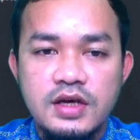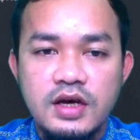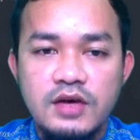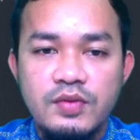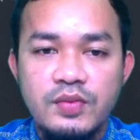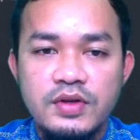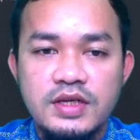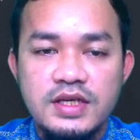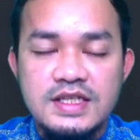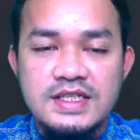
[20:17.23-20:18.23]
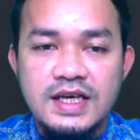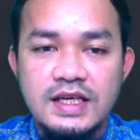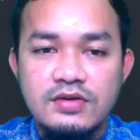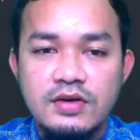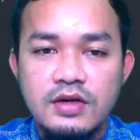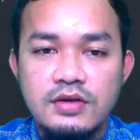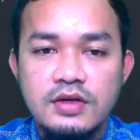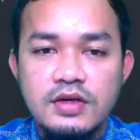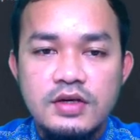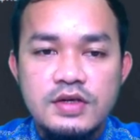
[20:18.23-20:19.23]
property inside. Okay,
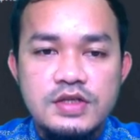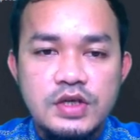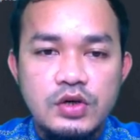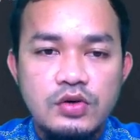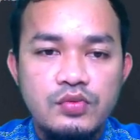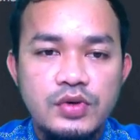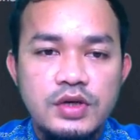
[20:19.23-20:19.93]
so